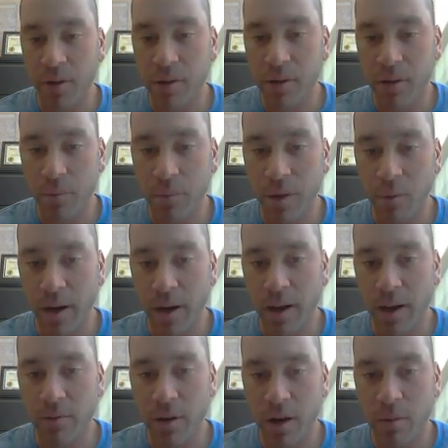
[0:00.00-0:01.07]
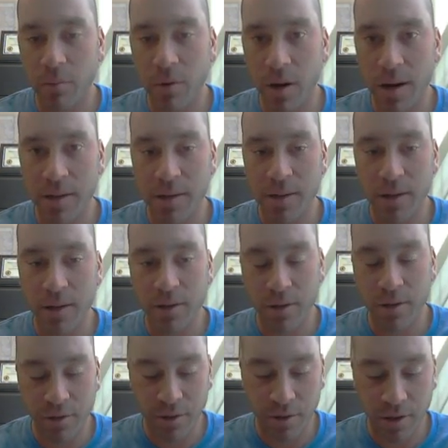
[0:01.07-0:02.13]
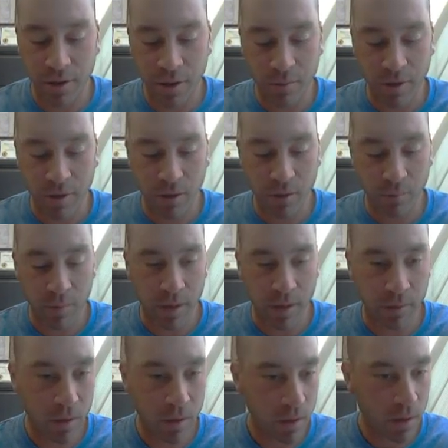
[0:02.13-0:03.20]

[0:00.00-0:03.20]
It's going to be whatever number I send you in your email, but